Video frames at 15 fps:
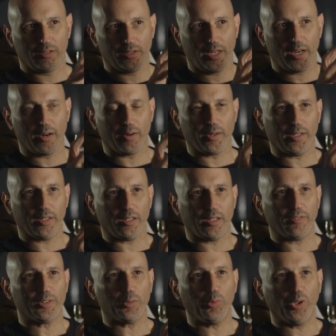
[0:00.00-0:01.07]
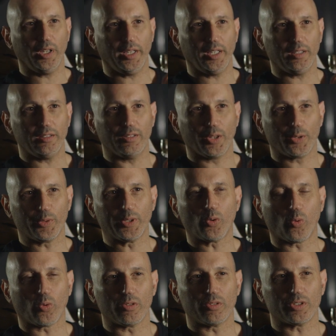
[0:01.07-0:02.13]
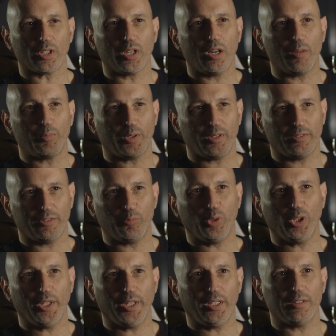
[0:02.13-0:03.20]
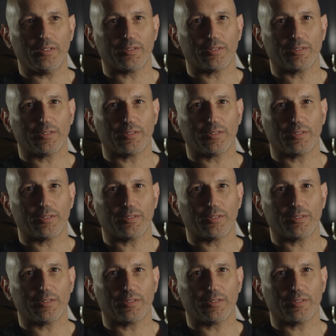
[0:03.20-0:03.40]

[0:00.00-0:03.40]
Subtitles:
area of the blade, 3/4 up of the blade.